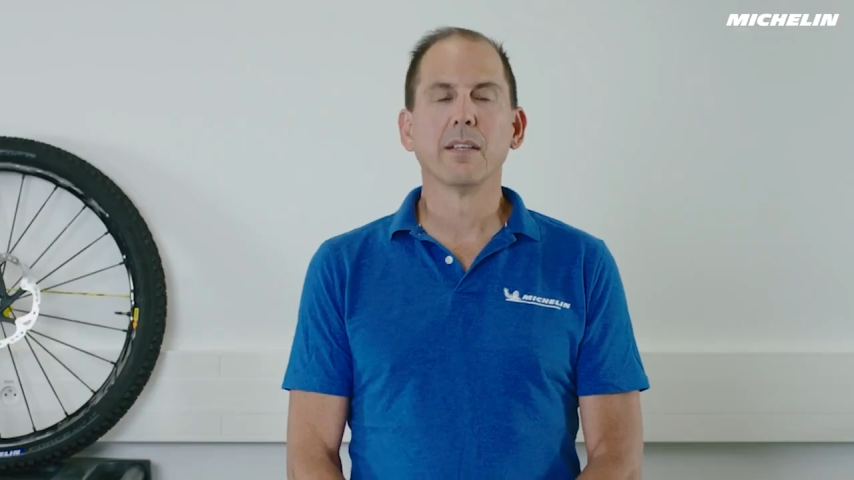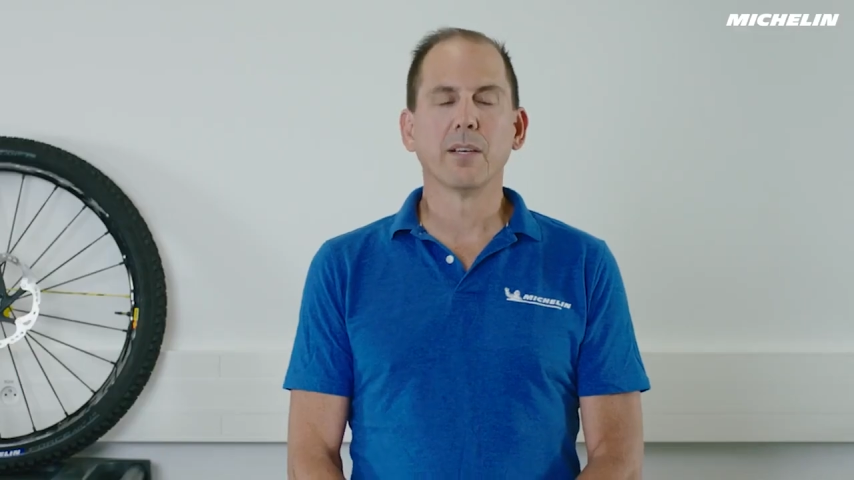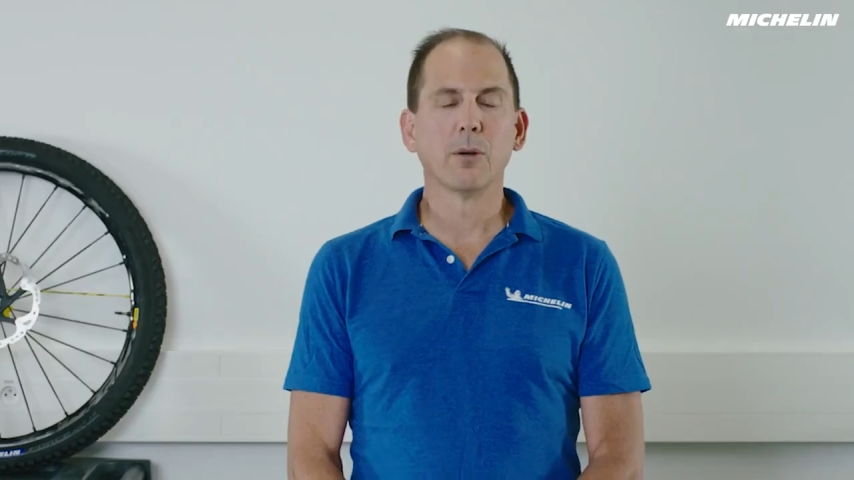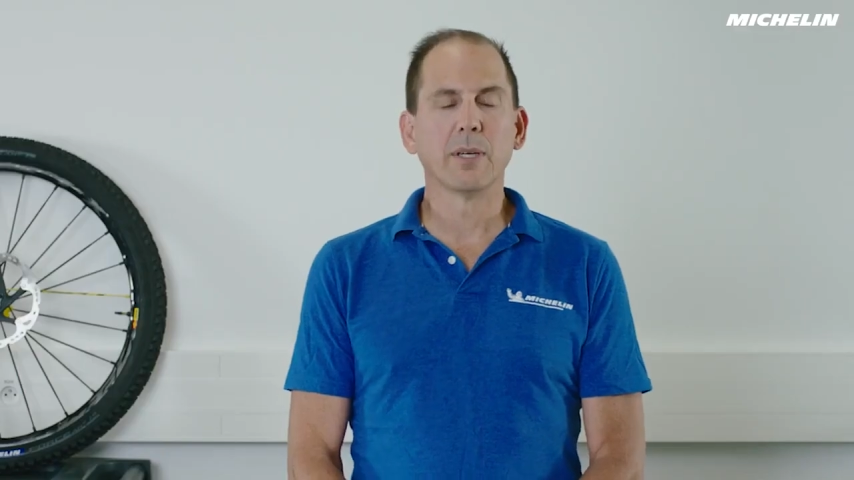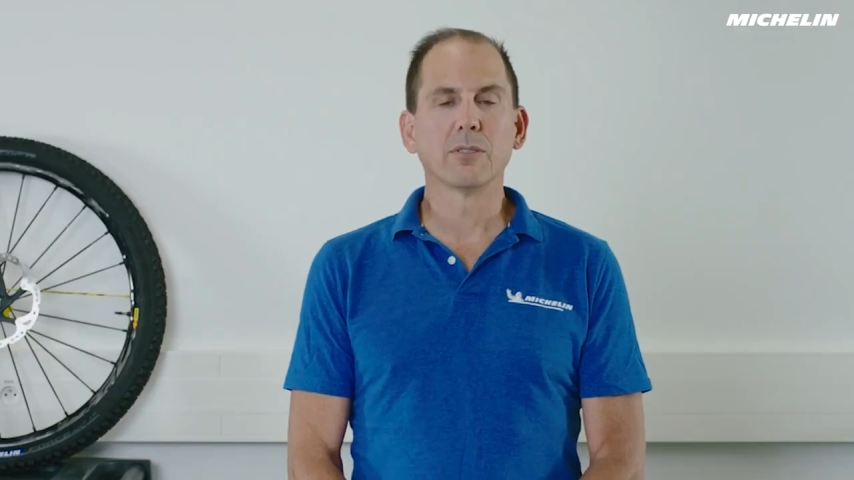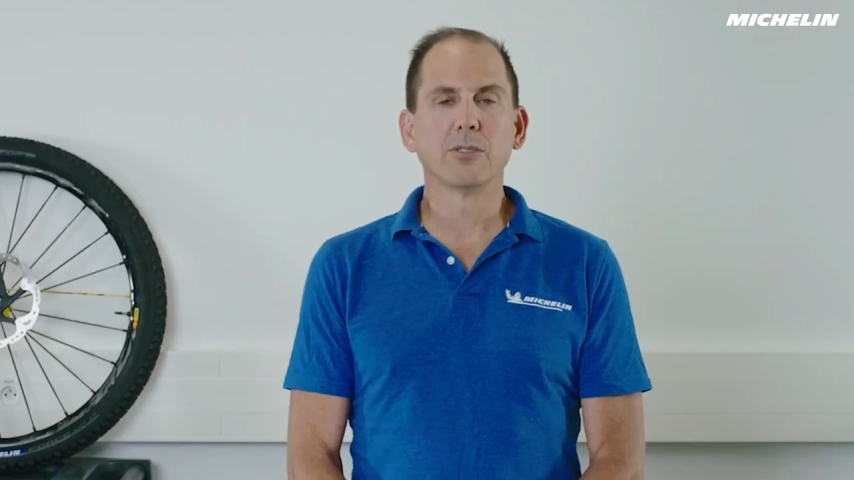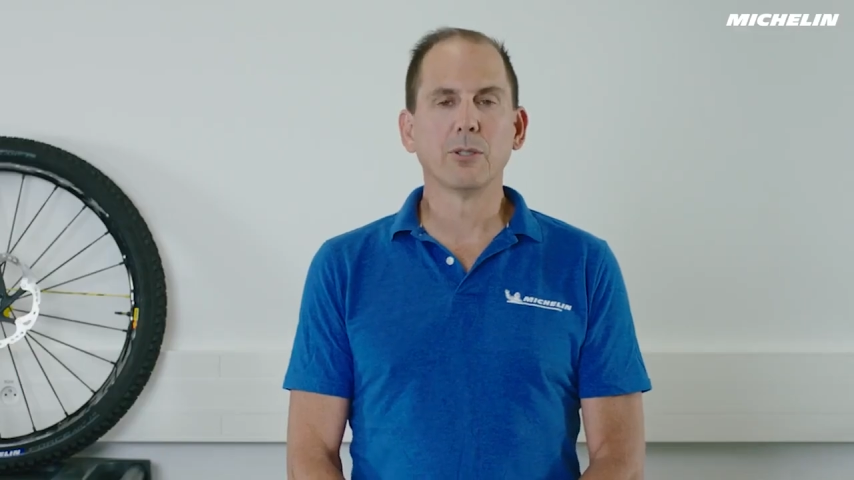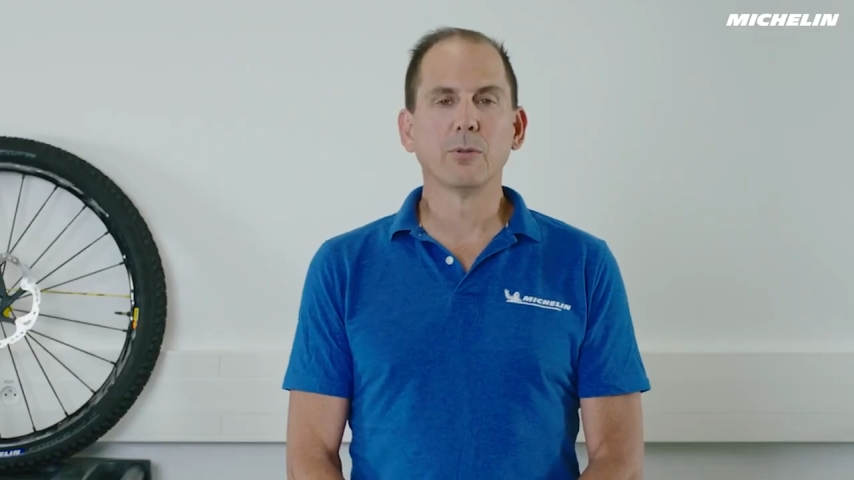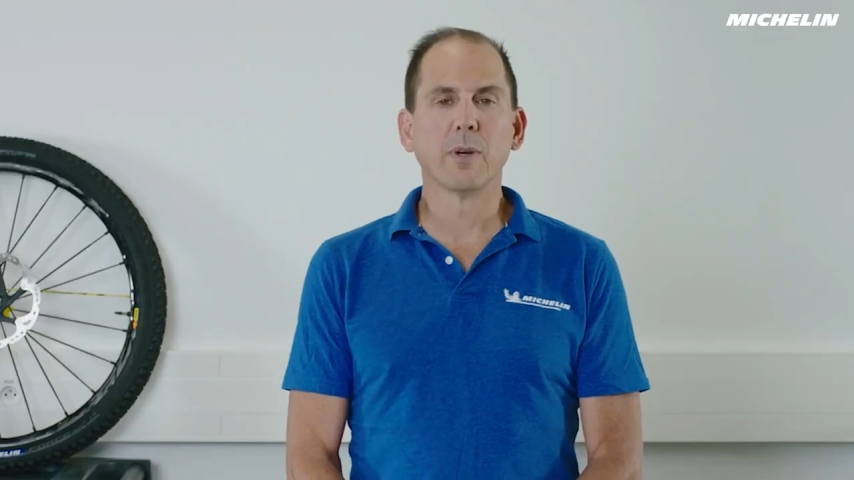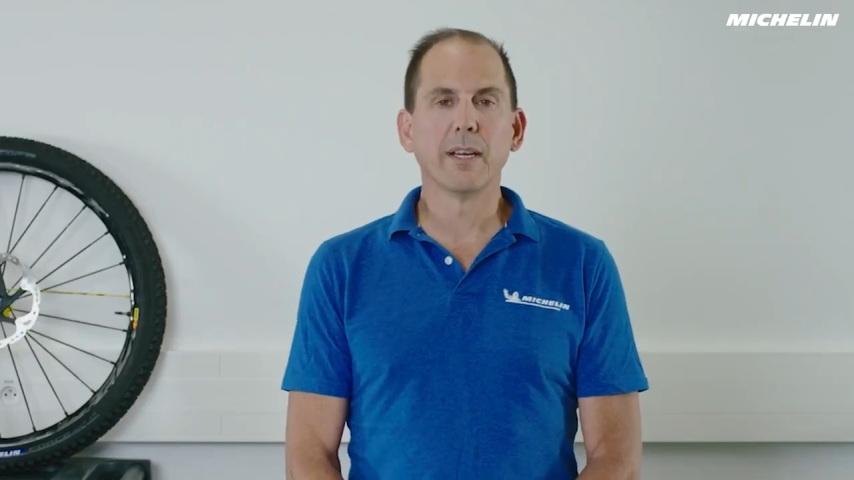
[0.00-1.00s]
The
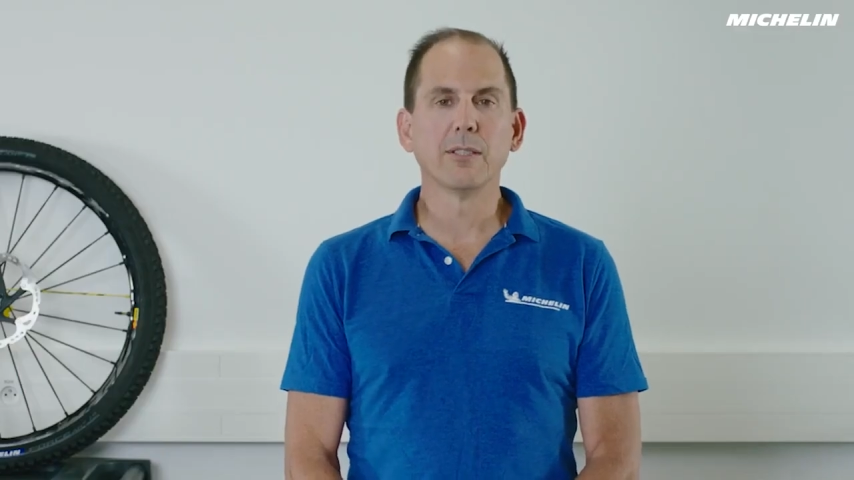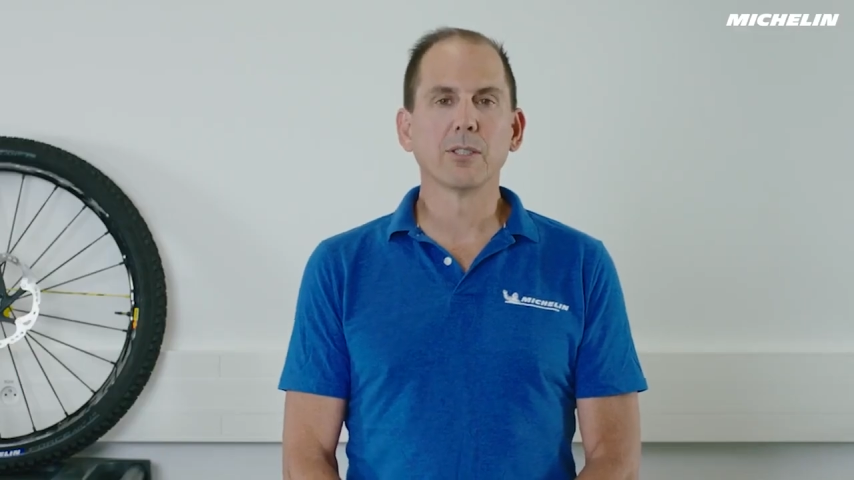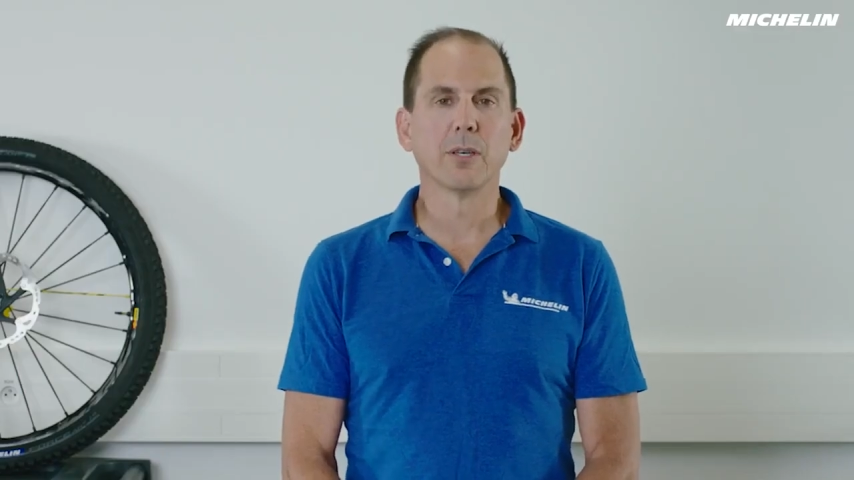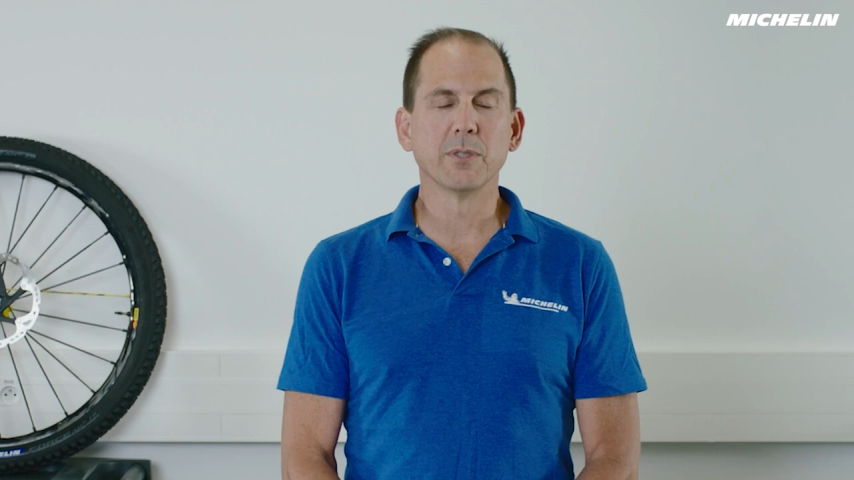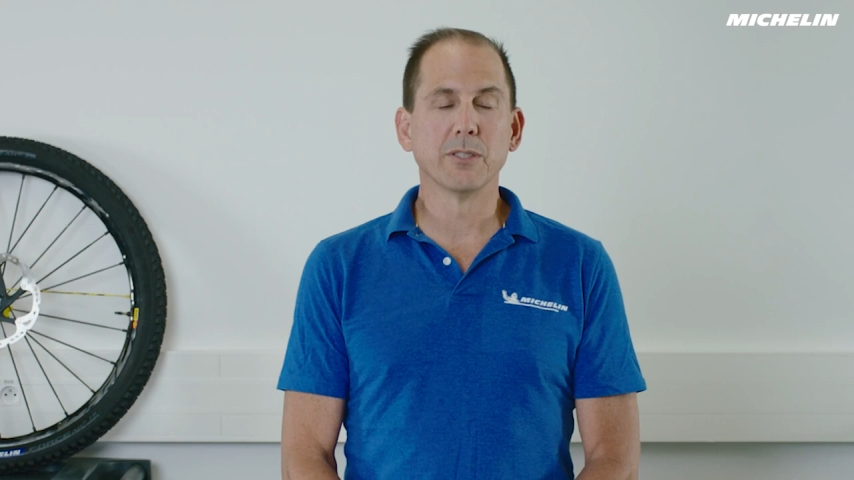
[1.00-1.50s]
AM² range comes